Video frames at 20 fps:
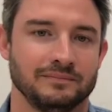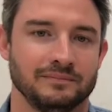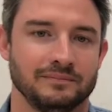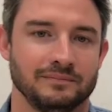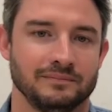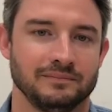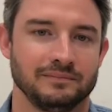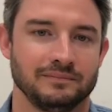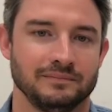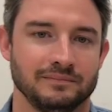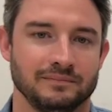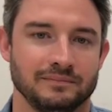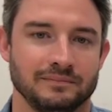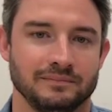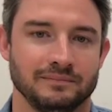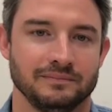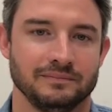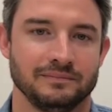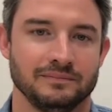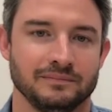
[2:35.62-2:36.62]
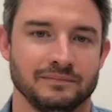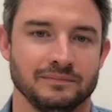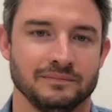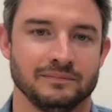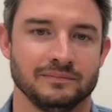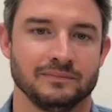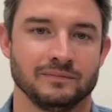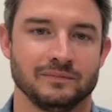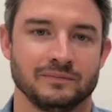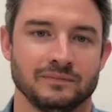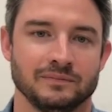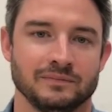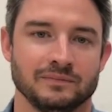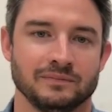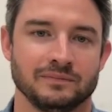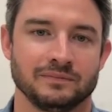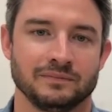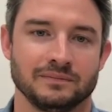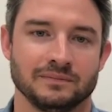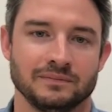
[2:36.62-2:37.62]

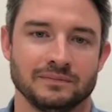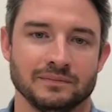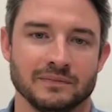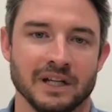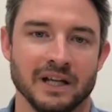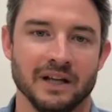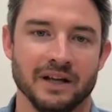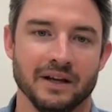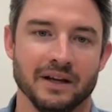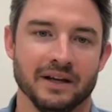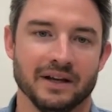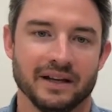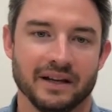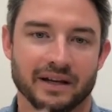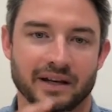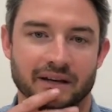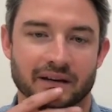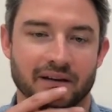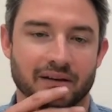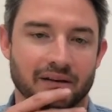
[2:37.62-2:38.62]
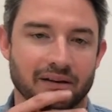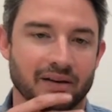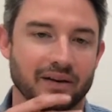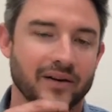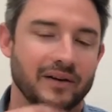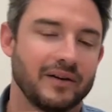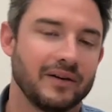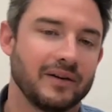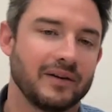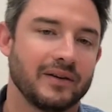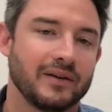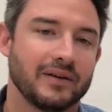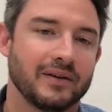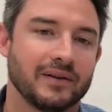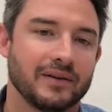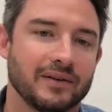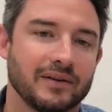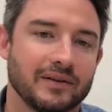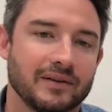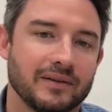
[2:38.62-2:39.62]

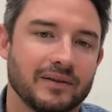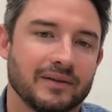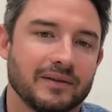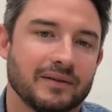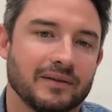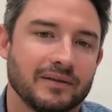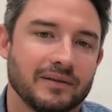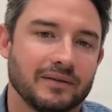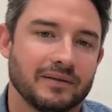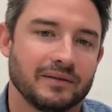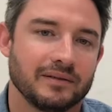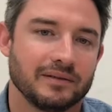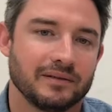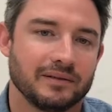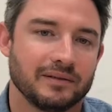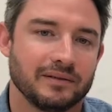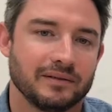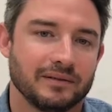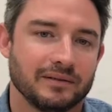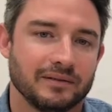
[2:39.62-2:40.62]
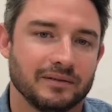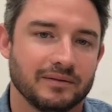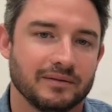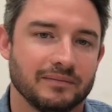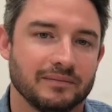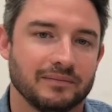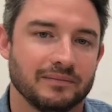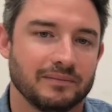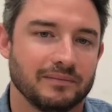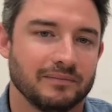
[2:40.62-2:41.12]
No words are spoken by the person on screen.